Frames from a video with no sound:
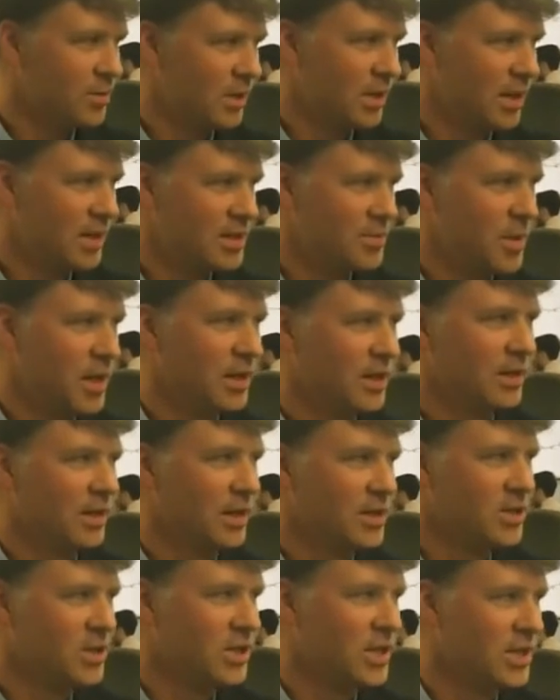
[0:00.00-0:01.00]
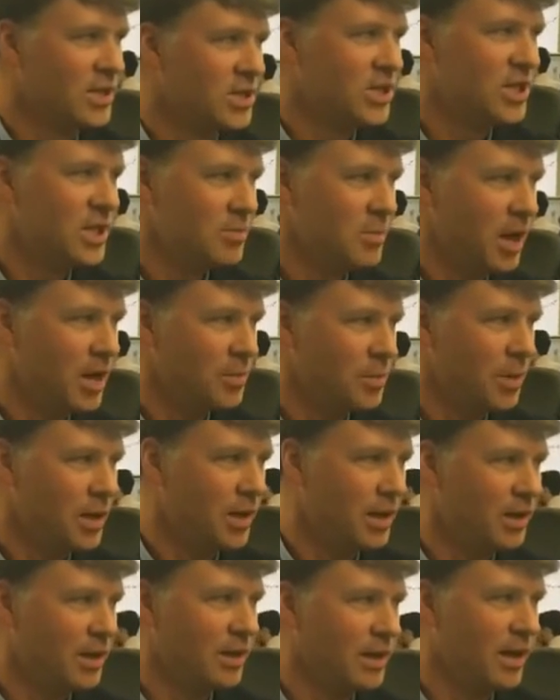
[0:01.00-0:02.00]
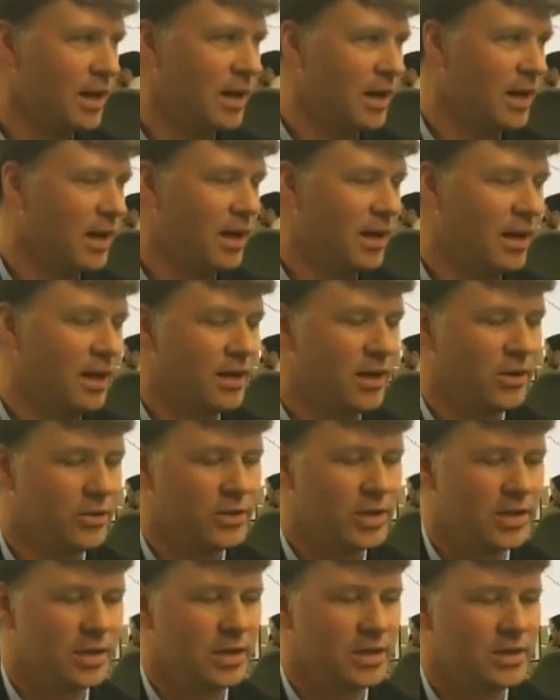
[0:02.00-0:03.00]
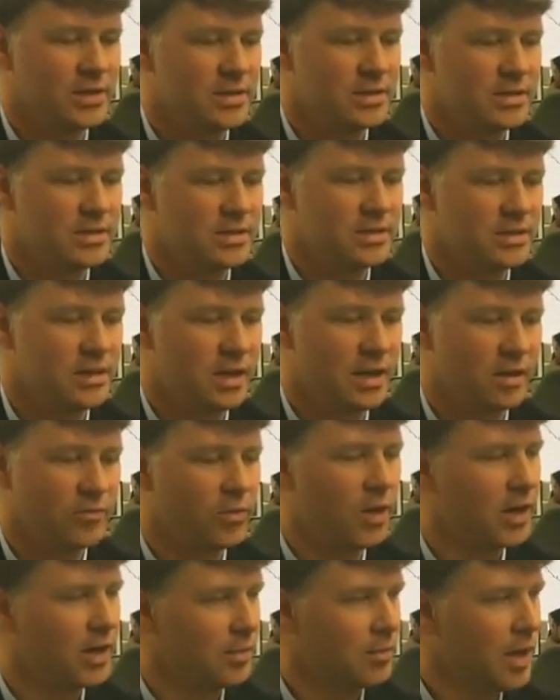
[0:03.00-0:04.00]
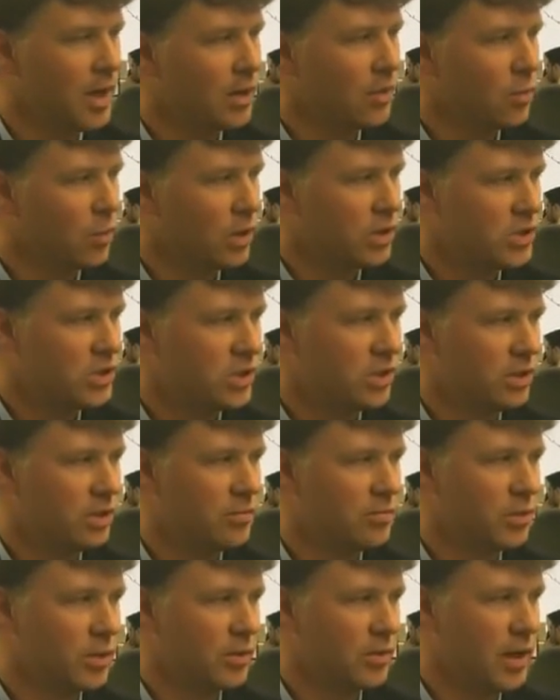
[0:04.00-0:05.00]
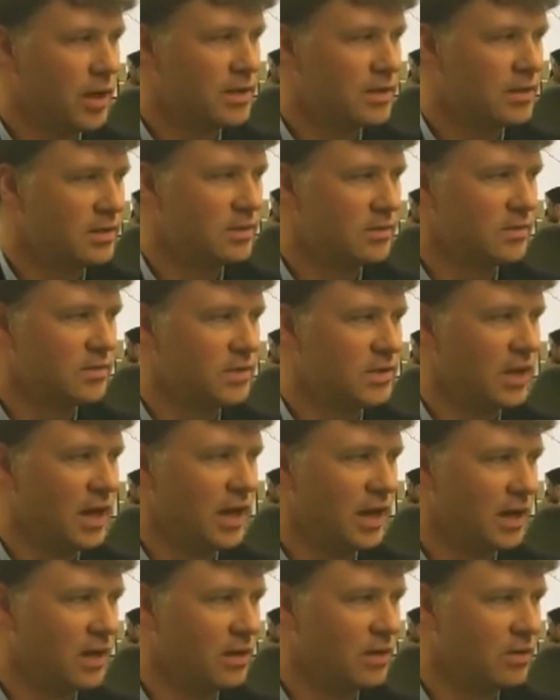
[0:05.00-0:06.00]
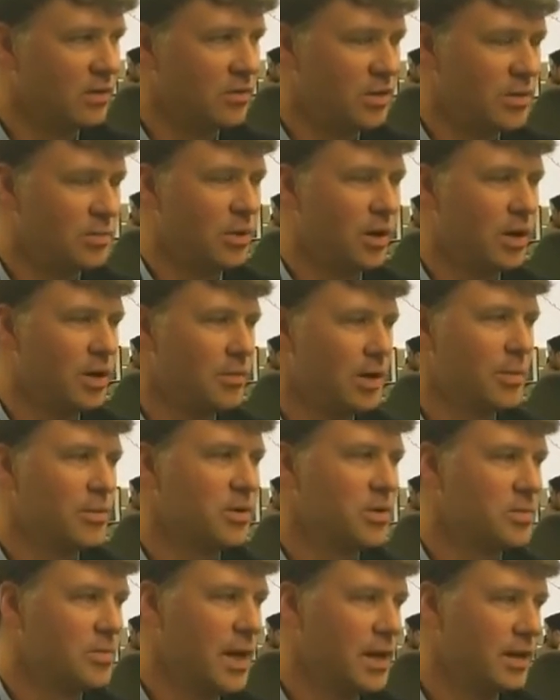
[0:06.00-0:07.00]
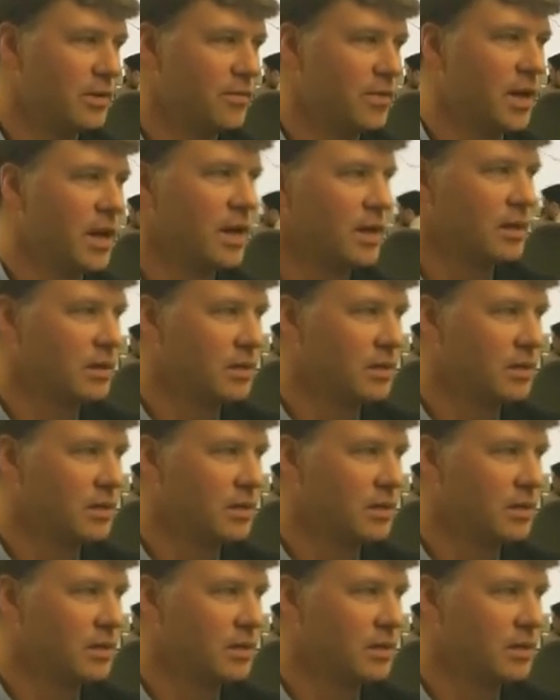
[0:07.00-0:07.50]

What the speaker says: a lot of speculation that she might be Hillary Clinton's running mate. What should progressives and Green Party members make of that?